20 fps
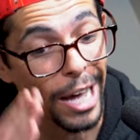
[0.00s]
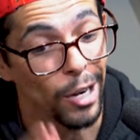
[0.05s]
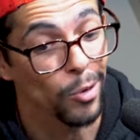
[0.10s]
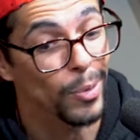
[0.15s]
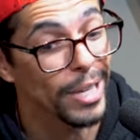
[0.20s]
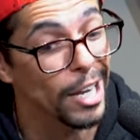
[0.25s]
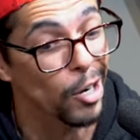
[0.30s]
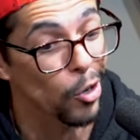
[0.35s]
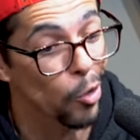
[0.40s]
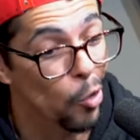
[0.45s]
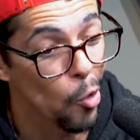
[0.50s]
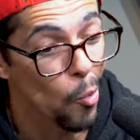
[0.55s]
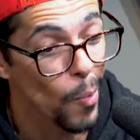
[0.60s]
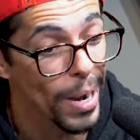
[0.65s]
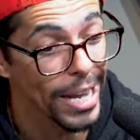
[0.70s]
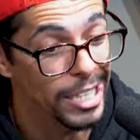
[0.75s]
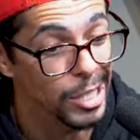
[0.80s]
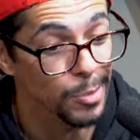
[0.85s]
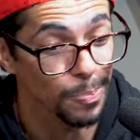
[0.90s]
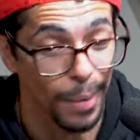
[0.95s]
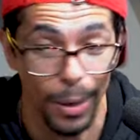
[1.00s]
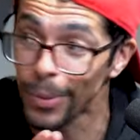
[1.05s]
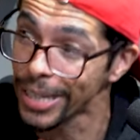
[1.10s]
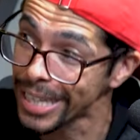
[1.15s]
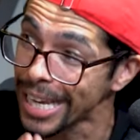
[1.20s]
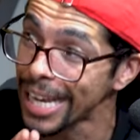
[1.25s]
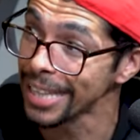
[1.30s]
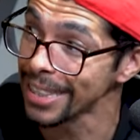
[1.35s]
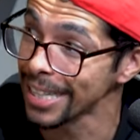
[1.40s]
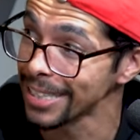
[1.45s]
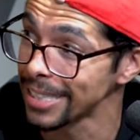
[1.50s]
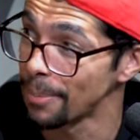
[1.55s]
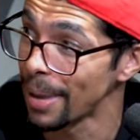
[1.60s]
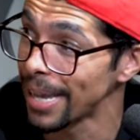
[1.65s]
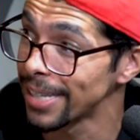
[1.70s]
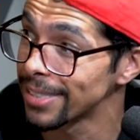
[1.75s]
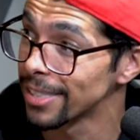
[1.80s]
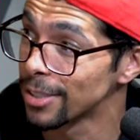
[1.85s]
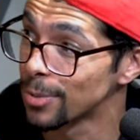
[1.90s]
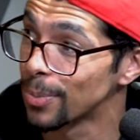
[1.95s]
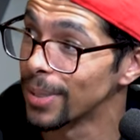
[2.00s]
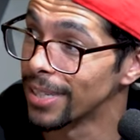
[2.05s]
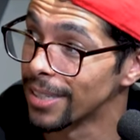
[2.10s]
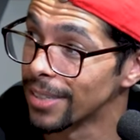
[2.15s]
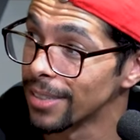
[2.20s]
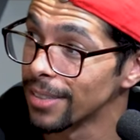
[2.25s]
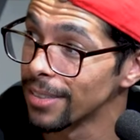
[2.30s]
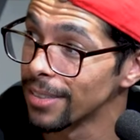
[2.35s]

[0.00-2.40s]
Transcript: I don't care who wins, but we can't let them Aces win.